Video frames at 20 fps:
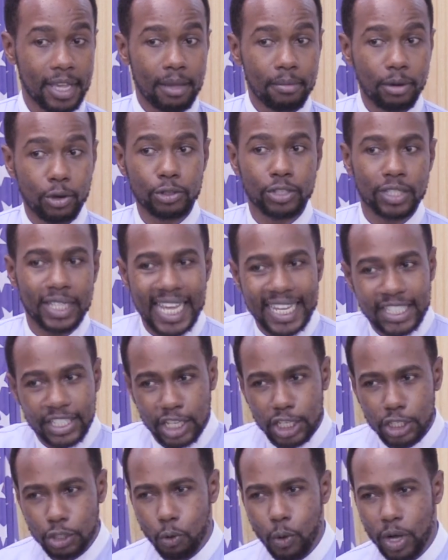Because there are
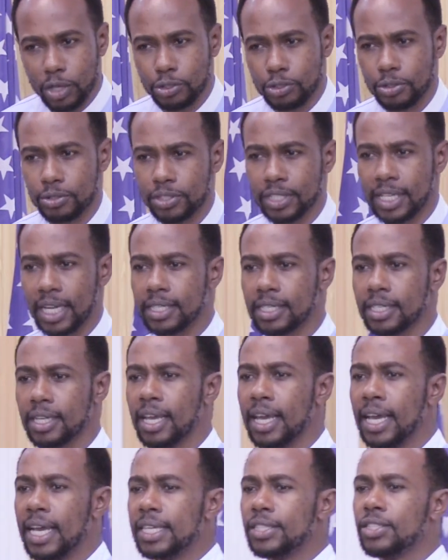situations that
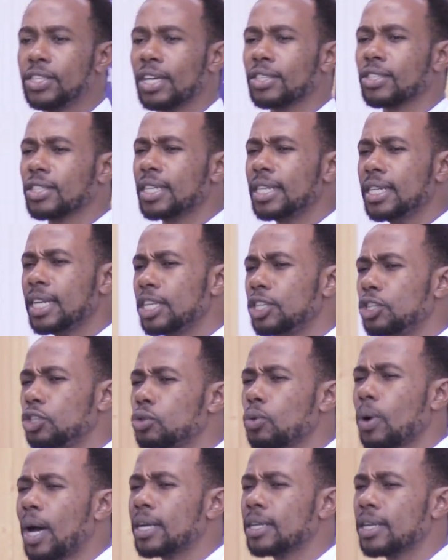just need you
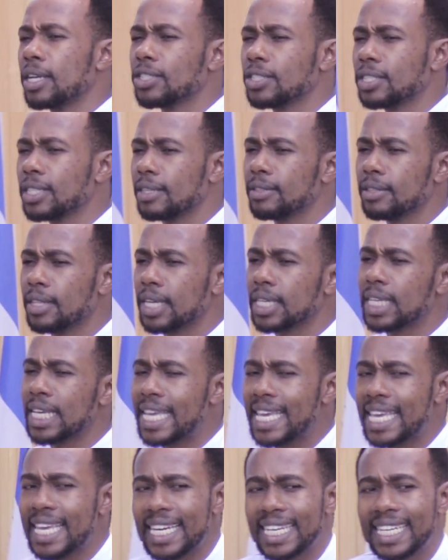to understand that
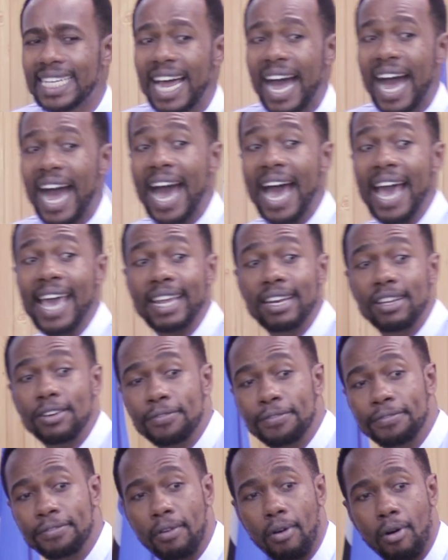he
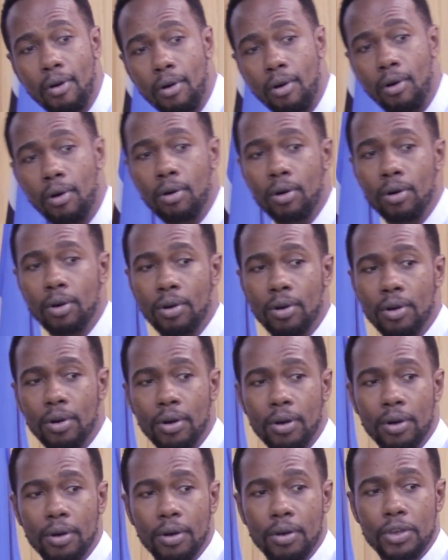died for
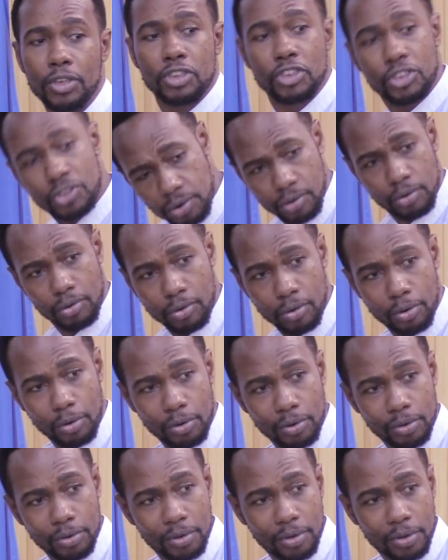
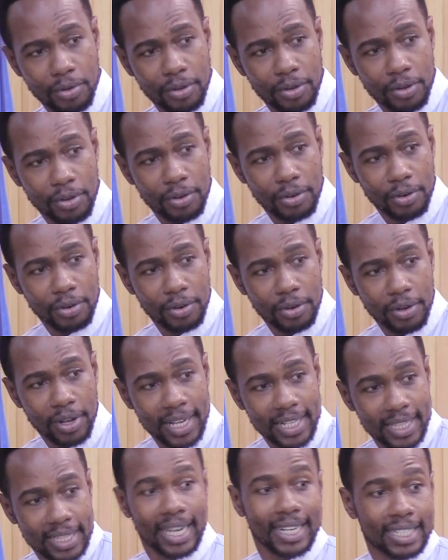you,
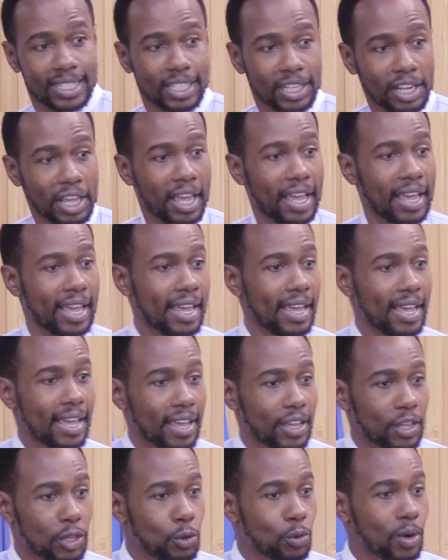that
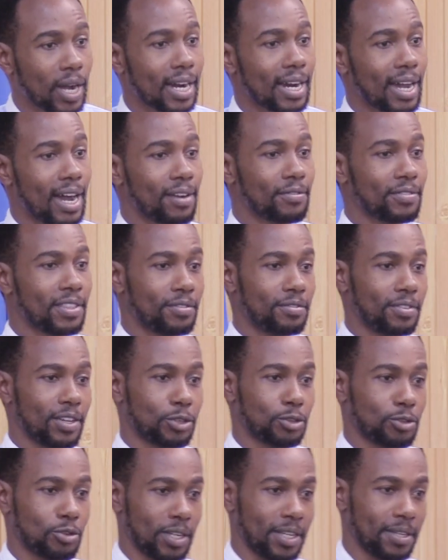you can have the
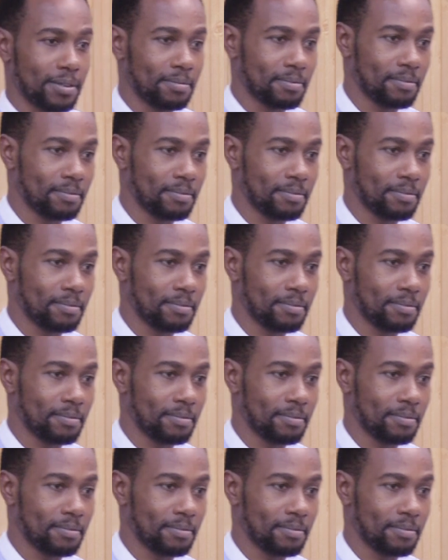victory.